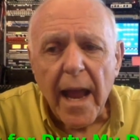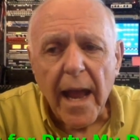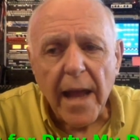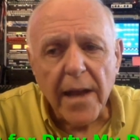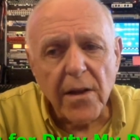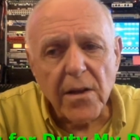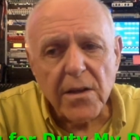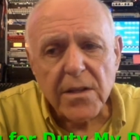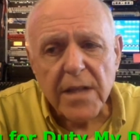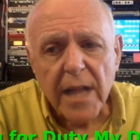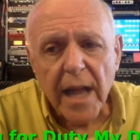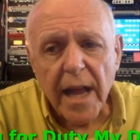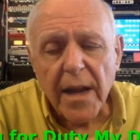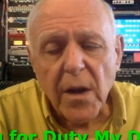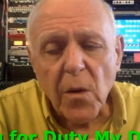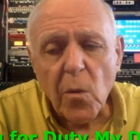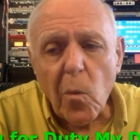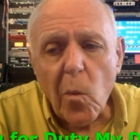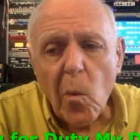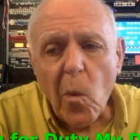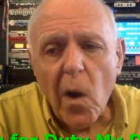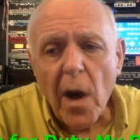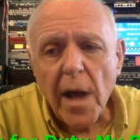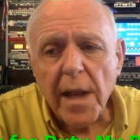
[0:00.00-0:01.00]
And there's like
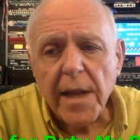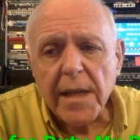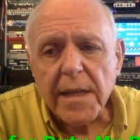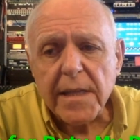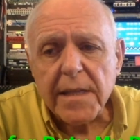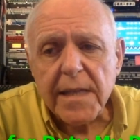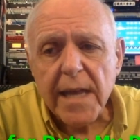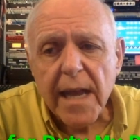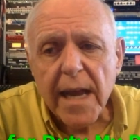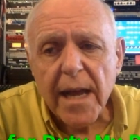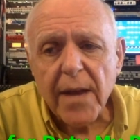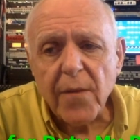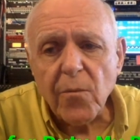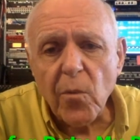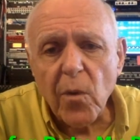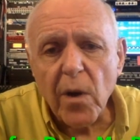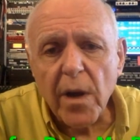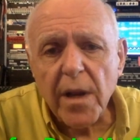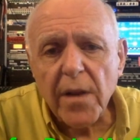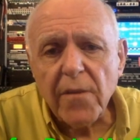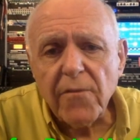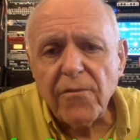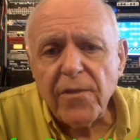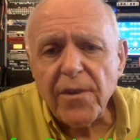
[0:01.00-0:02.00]
1 in 10,
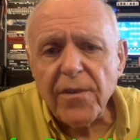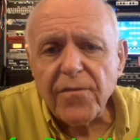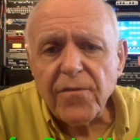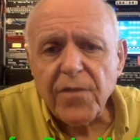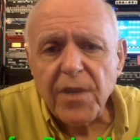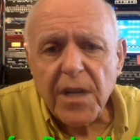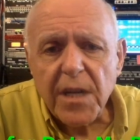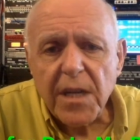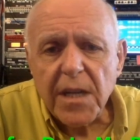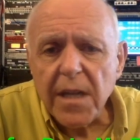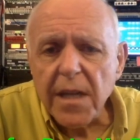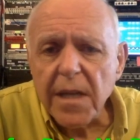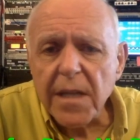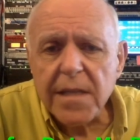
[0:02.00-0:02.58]
1 in 15.